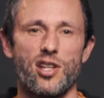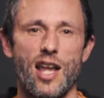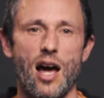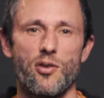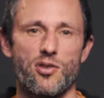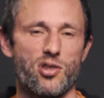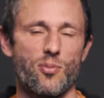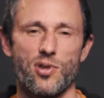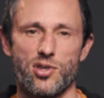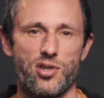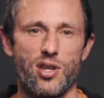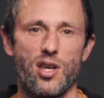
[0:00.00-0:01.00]
And now there's
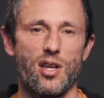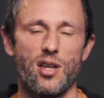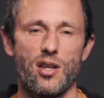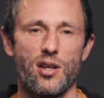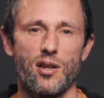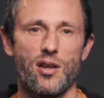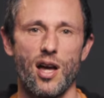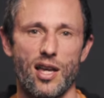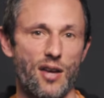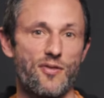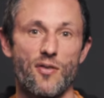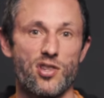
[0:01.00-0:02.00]
almost like
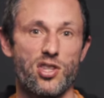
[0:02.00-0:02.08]
I've never